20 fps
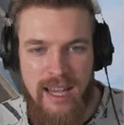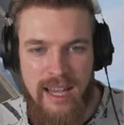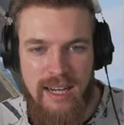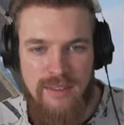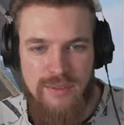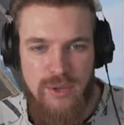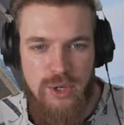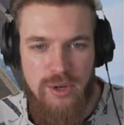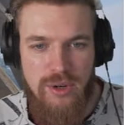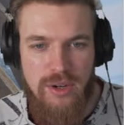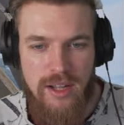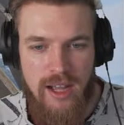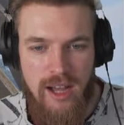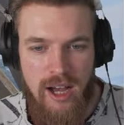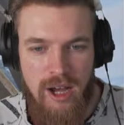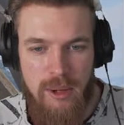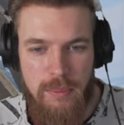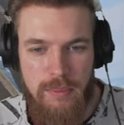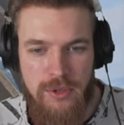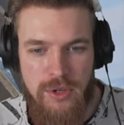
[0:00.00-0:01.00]
And if you look
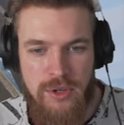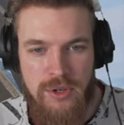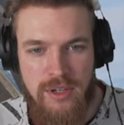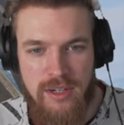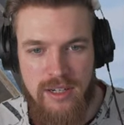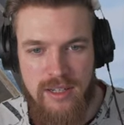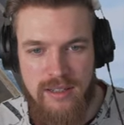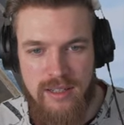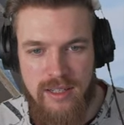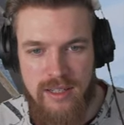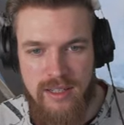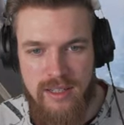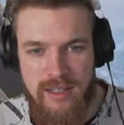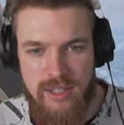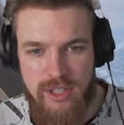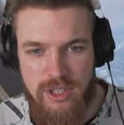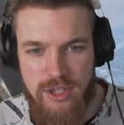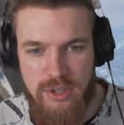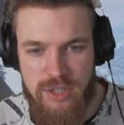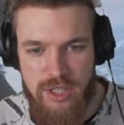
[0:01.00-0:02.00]
up, you can
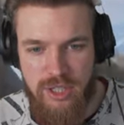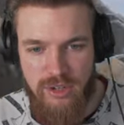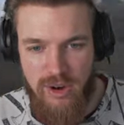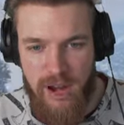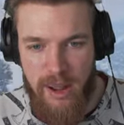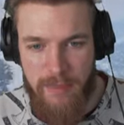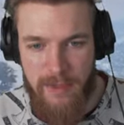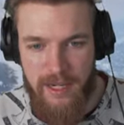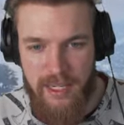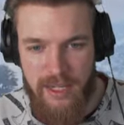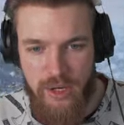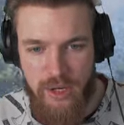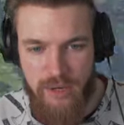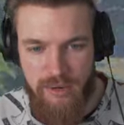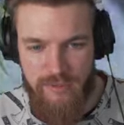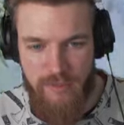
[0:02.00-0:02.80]
use the grappling hook